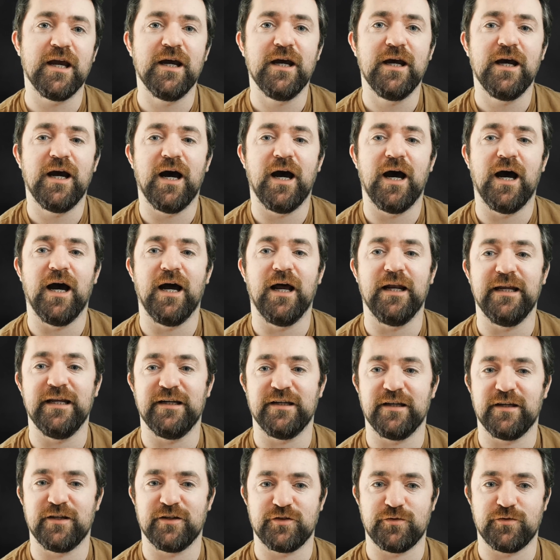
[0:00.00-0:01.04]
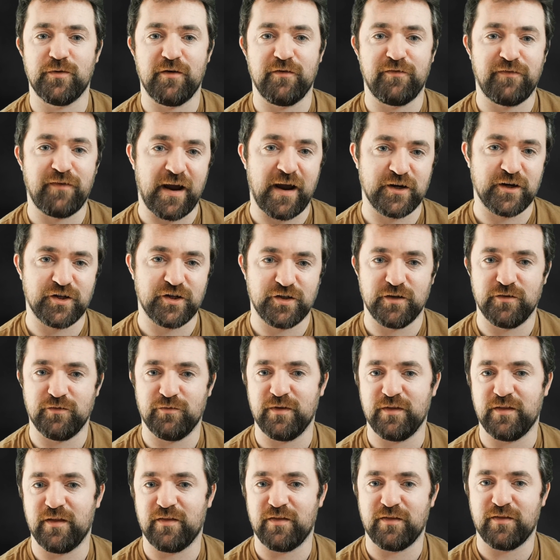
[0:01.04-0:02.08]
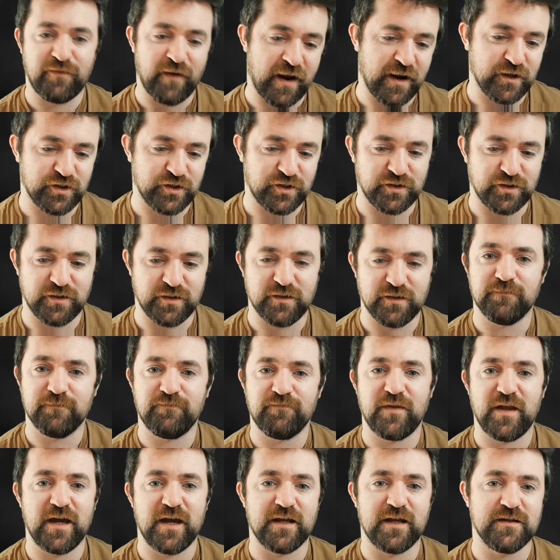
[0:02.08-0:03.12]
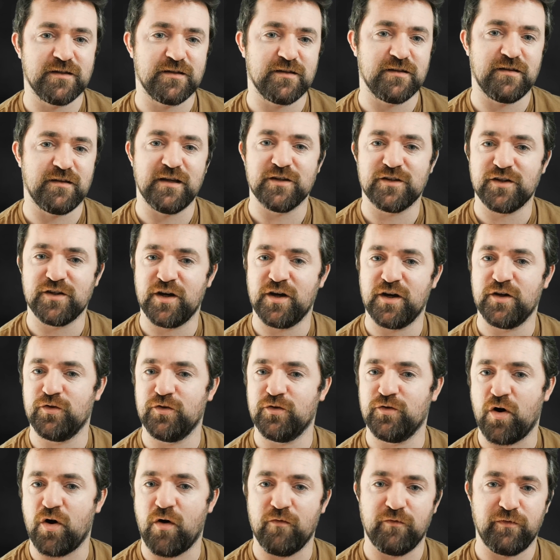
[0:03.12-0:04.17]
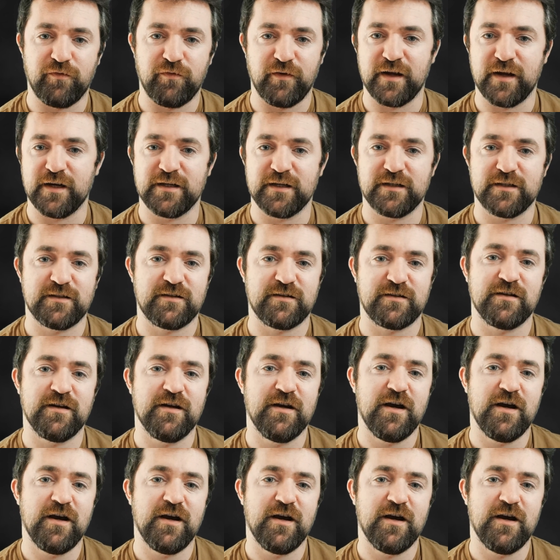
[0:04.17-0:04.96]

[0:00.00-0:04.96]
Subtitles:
leading to a faction within the faction, and the internal conflicts